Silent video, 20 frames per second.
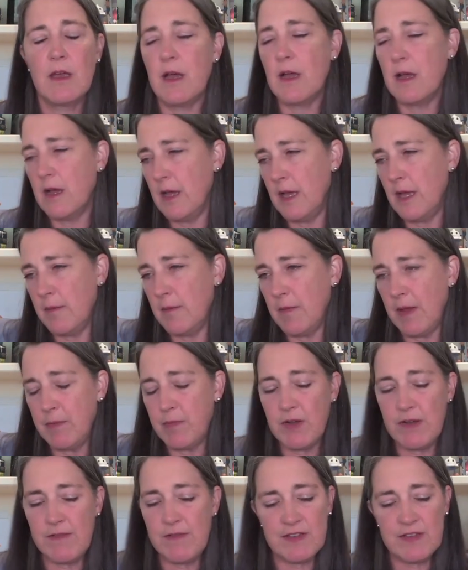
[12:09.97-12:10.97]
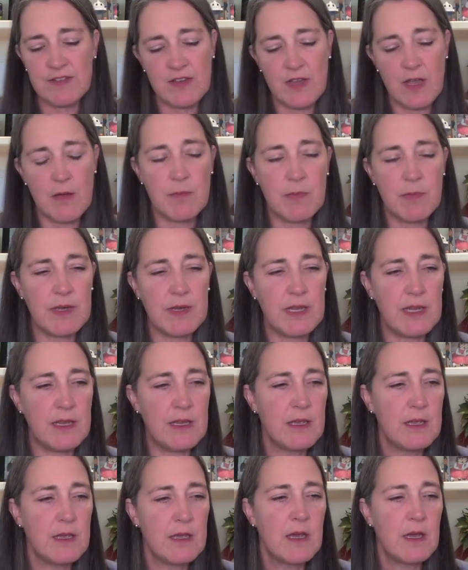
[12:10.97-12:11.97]
at my previous
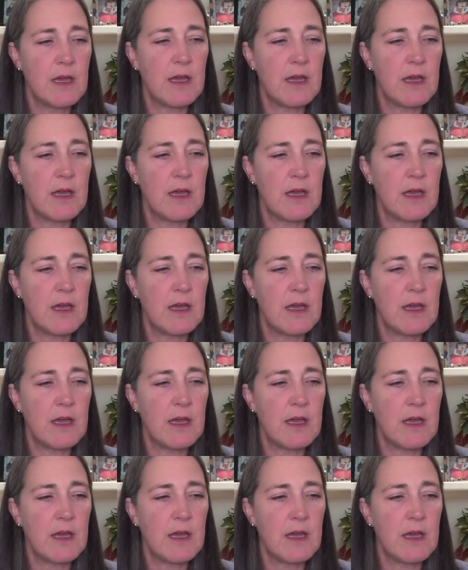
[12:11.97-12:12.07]
company,